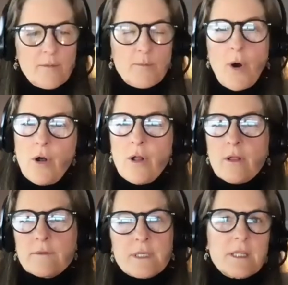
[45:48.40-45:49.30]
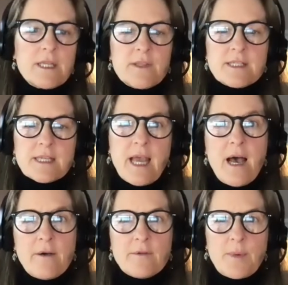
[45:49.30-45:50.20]
Paul to lead this
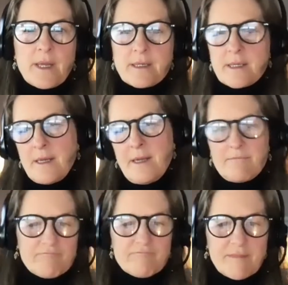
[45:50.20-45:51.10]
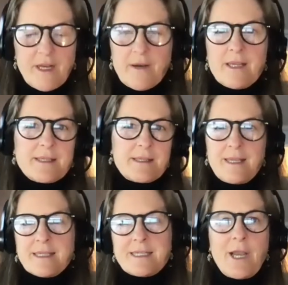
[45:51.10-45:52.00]
account, but
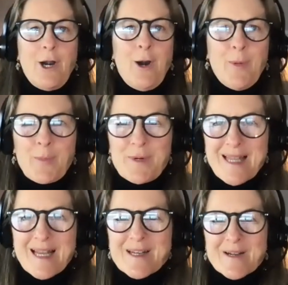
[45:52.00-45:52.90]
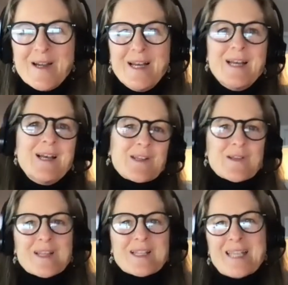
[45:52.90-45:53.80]
he's a terrible presenter, so
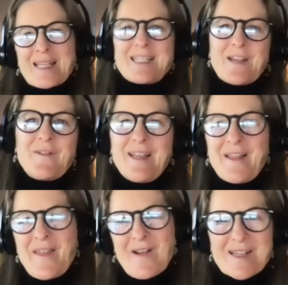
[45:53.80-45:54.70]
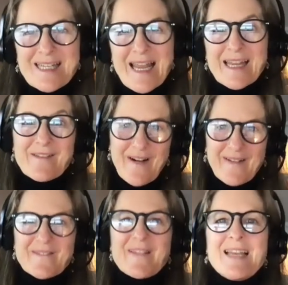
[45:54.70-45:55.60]
let's get Stephanie in there instead,
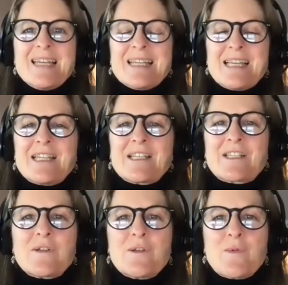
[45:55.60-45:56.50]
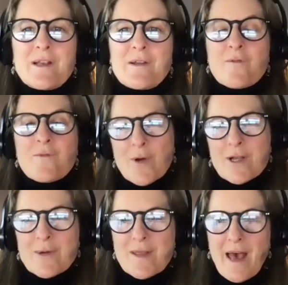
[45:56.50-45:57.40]
right? So you want to avoid
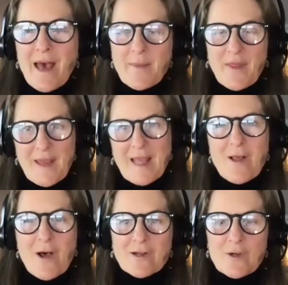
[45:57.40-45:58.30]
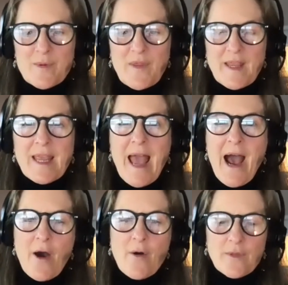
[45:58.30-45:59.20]
doing that by thinking long-term and thinking
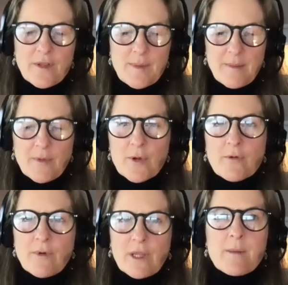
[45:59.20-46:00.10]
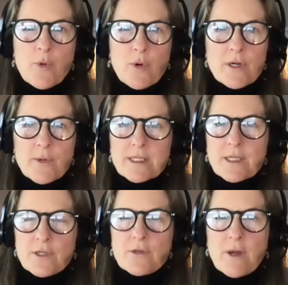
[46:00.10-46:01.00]
how these people that are really important to us
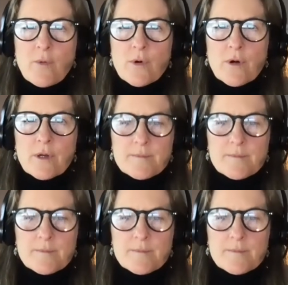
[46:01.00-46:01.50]
that do great work,